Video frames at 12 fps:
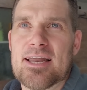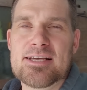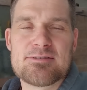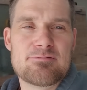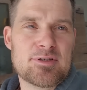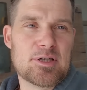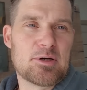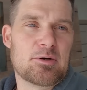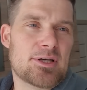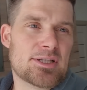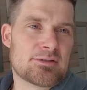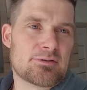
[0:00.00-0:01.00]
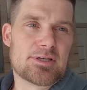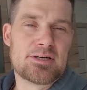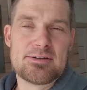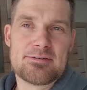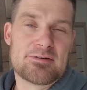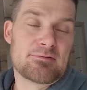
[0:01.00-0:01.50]
less vehicle history
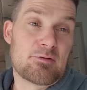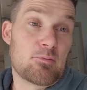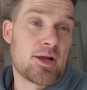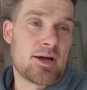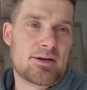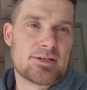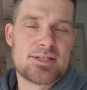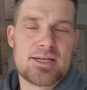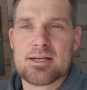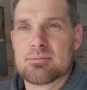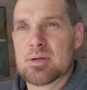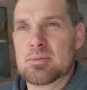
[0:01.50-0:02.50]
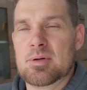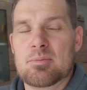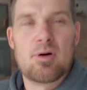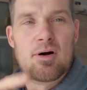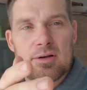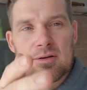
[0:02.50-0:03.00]
here, from what I understand. Maybe
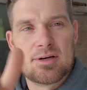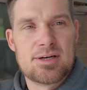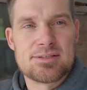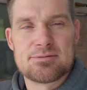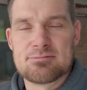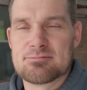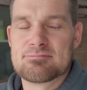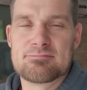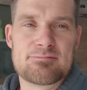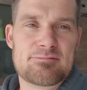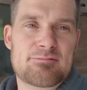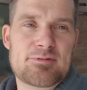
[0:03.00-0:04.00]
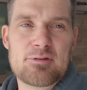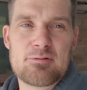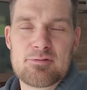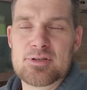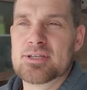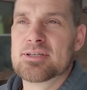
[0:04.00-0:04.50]
I'm wrong. You guys feel
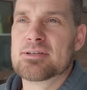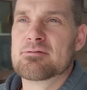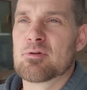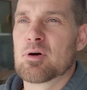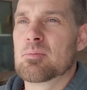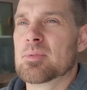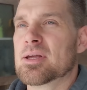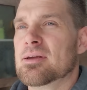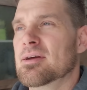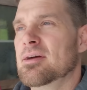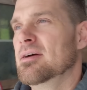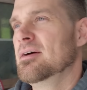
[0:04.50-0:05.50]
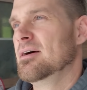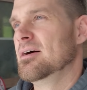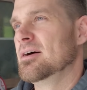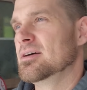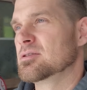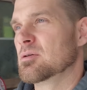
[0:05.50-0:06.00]
free to inform me.
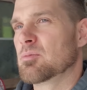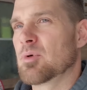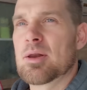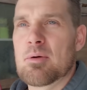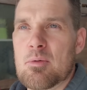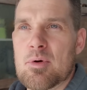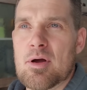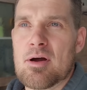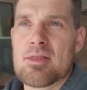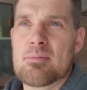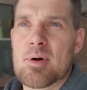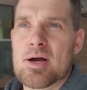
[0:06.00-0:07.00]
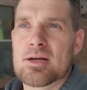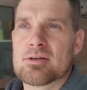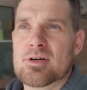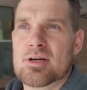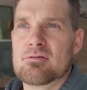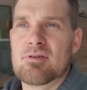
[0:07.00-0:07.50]
Uh, so anyway, we are in the
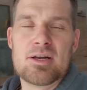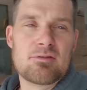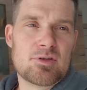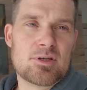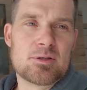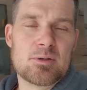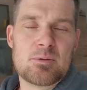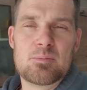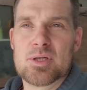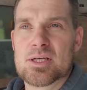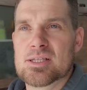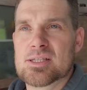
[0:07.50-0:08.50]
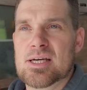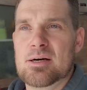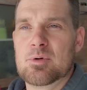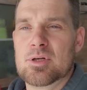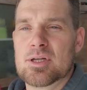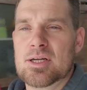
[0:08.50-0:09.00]
market trying to find a vehicle because
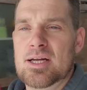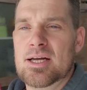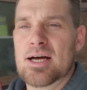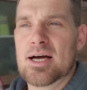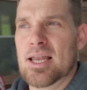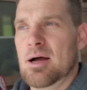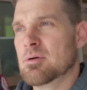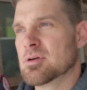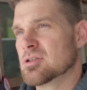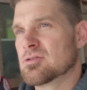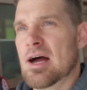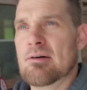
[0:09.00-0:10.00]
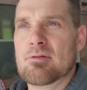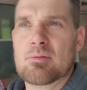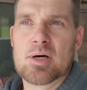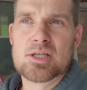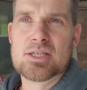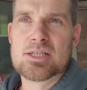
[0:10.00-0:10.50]
that would allow us to travel
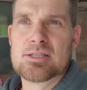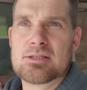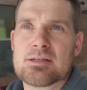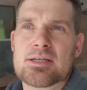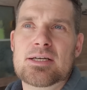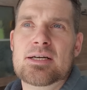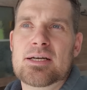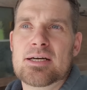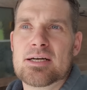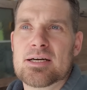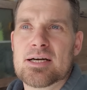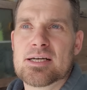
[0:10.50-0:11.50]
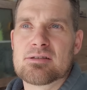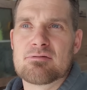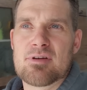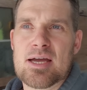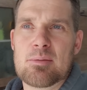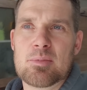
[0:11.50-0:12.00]
much easier uh, as a
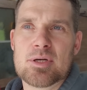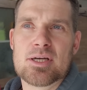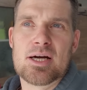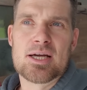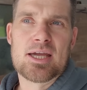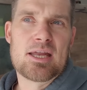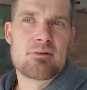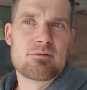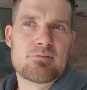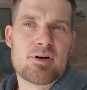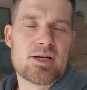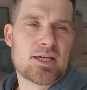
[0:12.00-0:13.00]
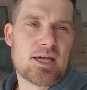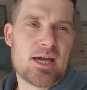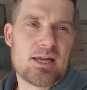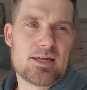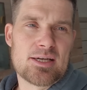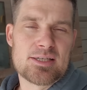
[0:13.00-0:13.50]
family. I can't even find a
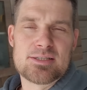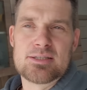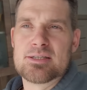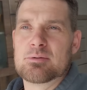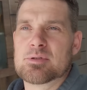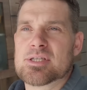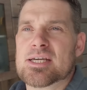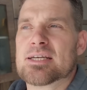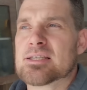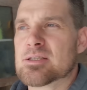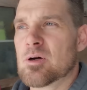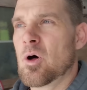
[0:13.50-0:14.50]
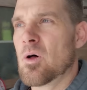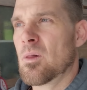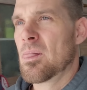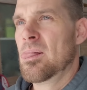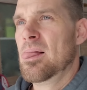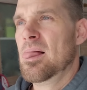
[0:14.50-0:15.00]
Yandex here that would take us all.